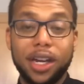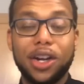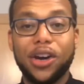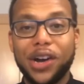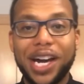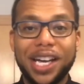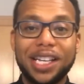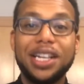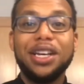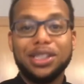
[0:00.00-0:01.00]
All right,
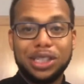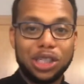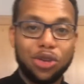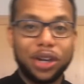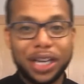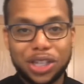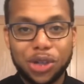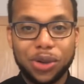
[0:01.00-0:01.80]
so let's go and get to it.